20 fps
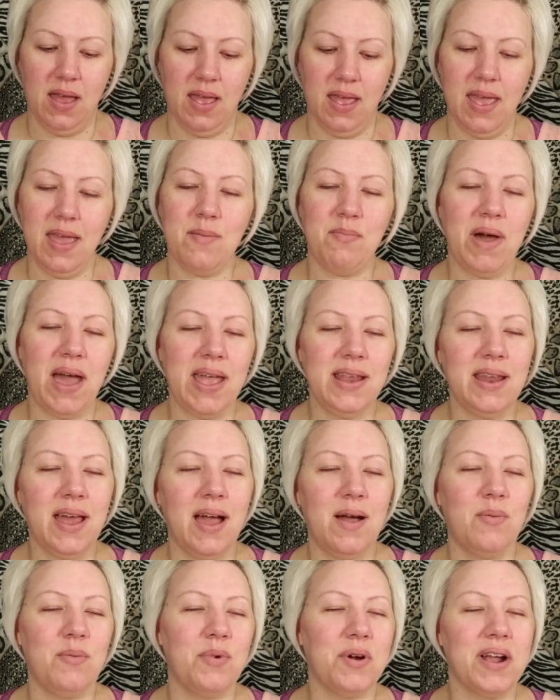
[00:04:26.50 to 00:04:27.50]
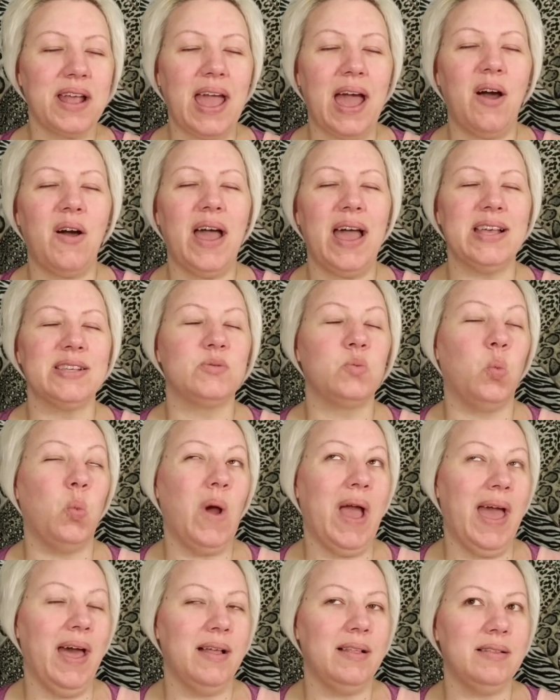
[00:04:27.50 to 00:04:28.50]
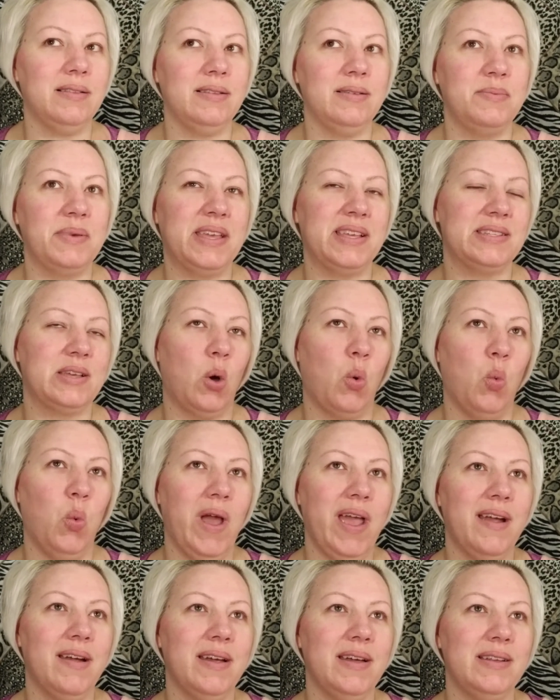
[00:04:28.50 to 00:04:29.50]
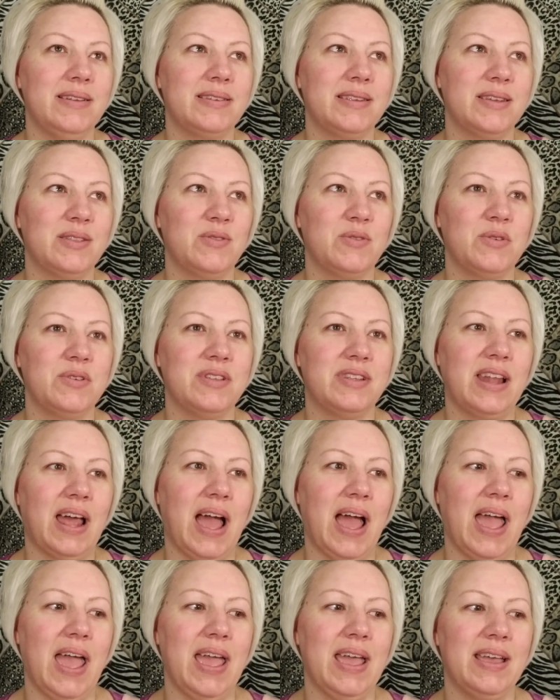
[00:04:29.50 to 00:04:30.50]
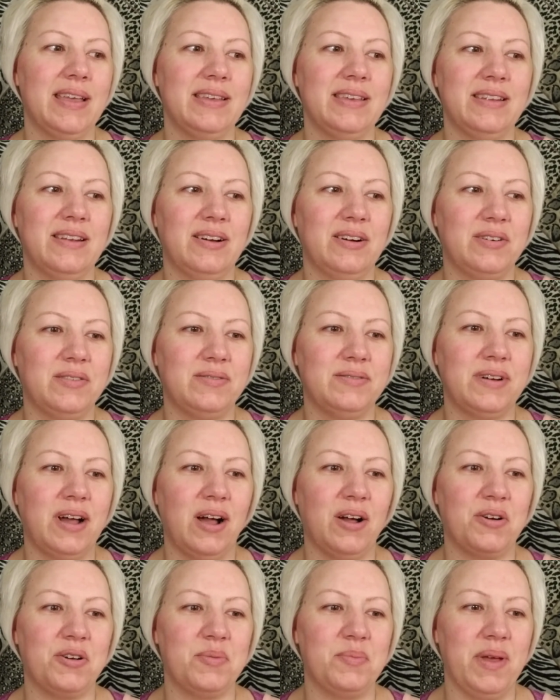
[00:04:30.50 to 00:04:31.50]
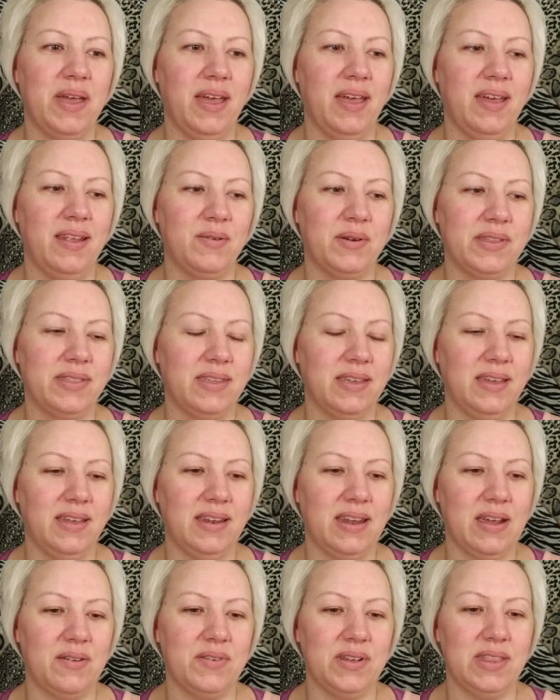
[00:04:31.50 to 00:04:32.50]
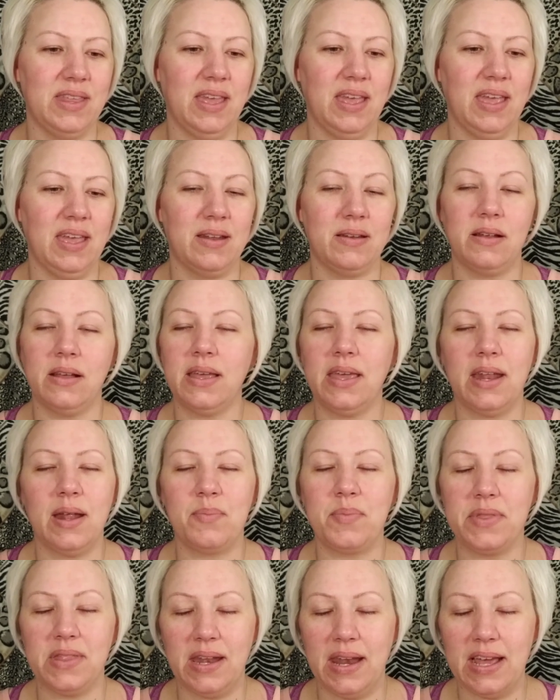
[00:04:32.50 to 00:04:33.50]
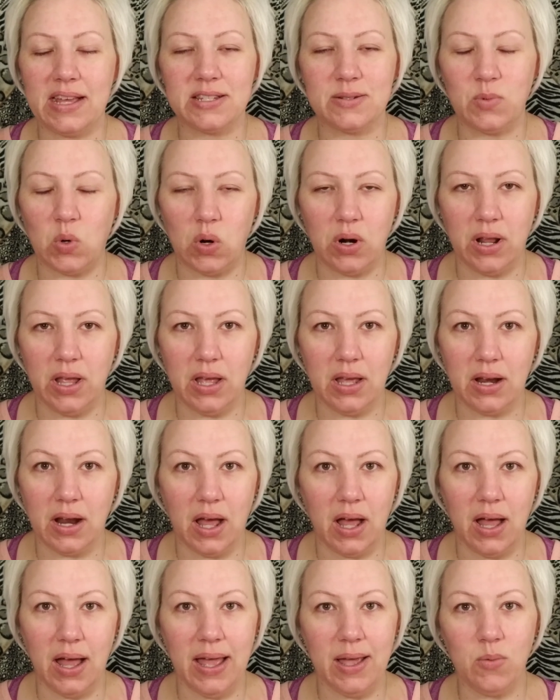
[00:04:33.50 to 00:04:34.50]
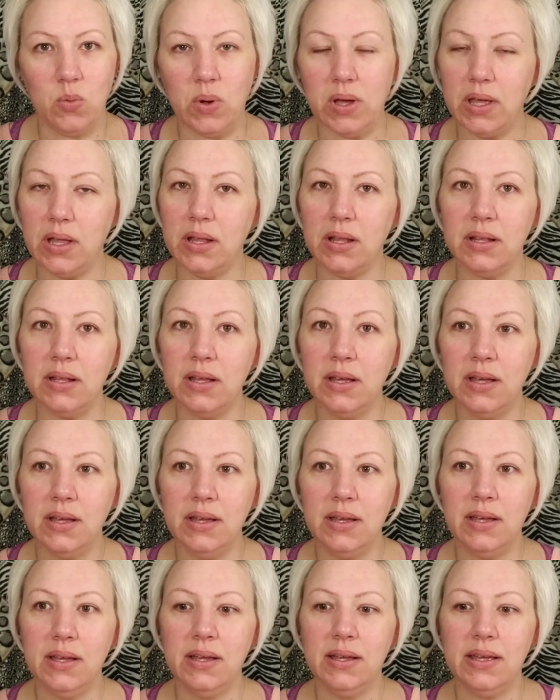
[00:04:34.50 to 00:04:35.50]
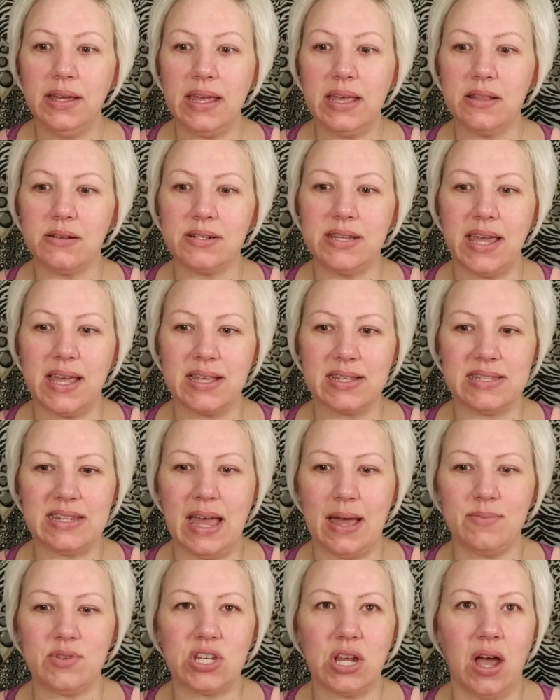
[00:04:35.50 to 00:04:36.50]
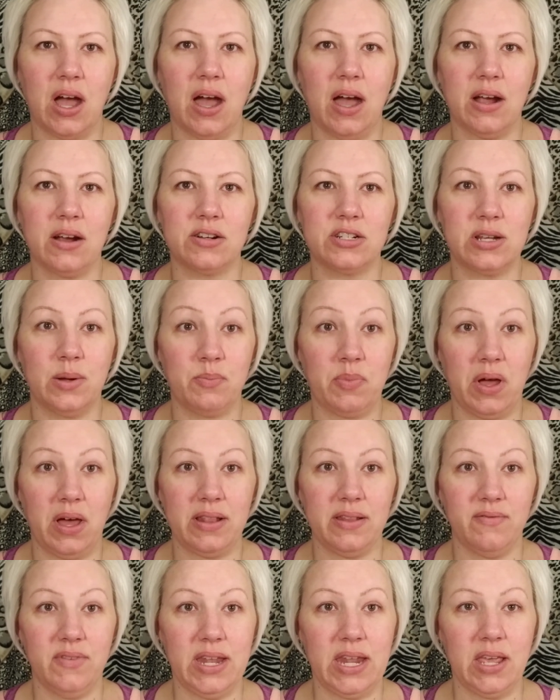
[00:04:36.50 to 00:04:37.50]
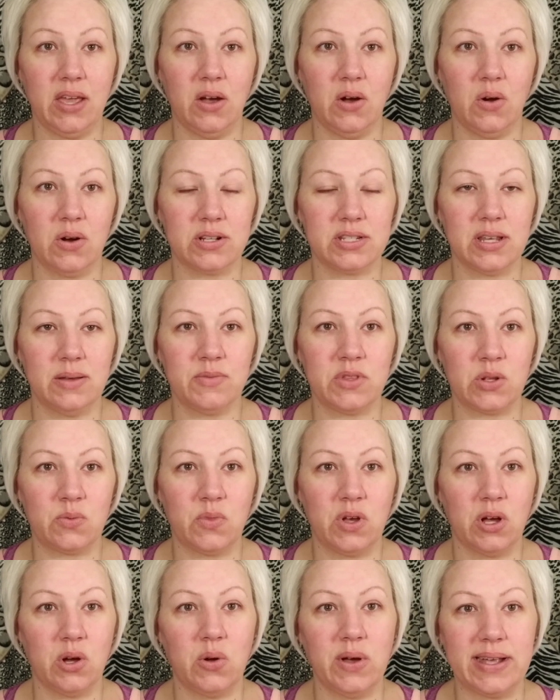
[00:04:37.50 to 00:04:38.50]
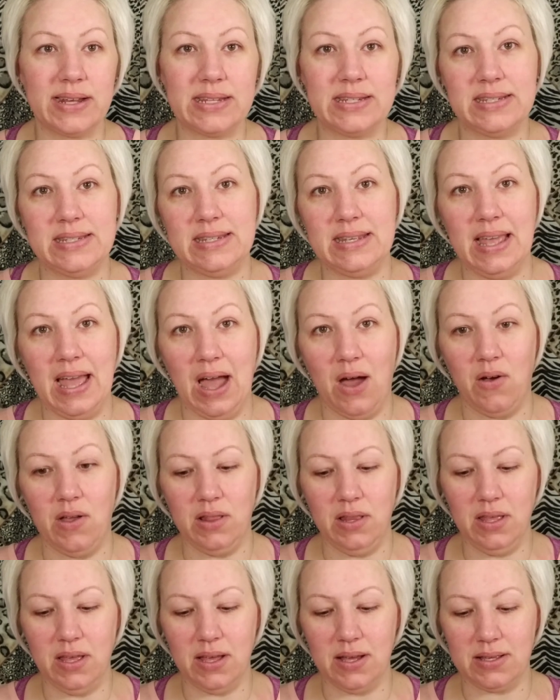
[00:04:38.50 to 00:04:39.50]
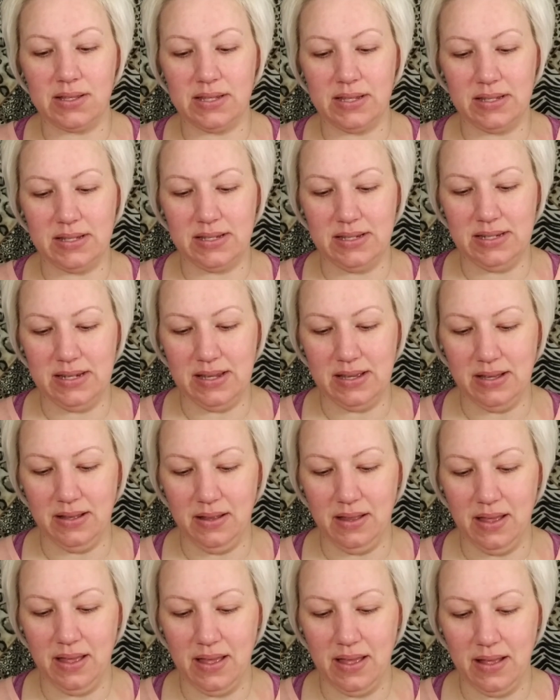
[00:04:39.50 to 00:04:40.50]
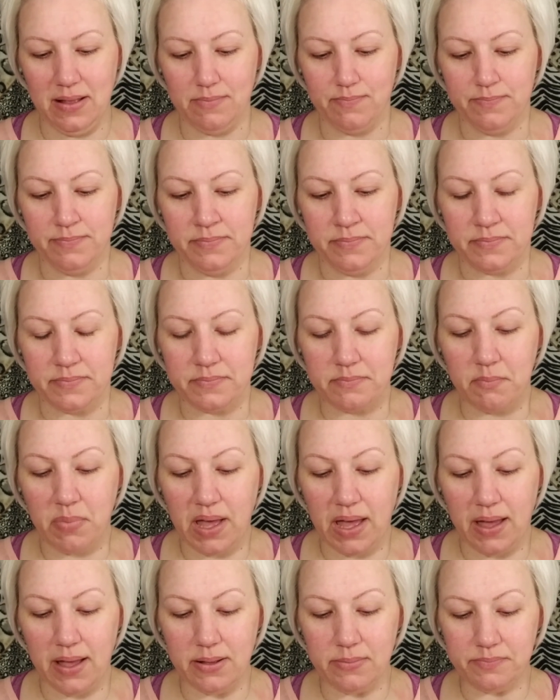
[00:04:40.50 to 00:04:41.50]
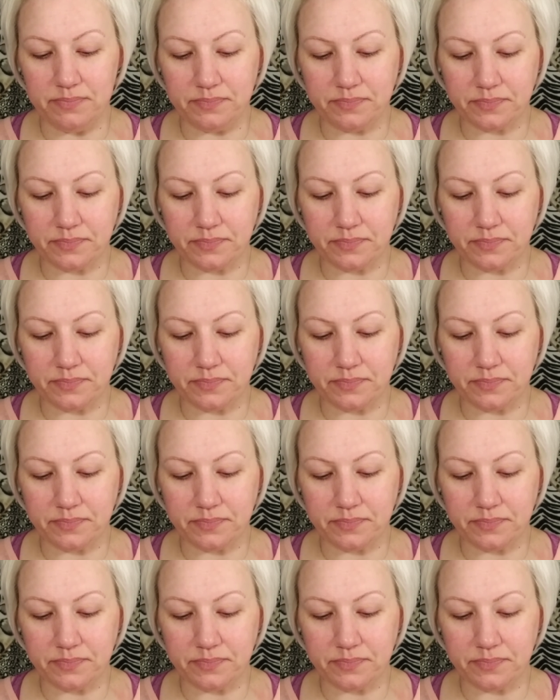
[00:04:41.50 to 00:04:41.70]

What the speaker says: it might not work out as well because I'll wear it through the night. I'll go to bed with it and everything, and I'll get up in the next morning and I will either take a snapshot or jump on the video or something real quick to see how it looks still. But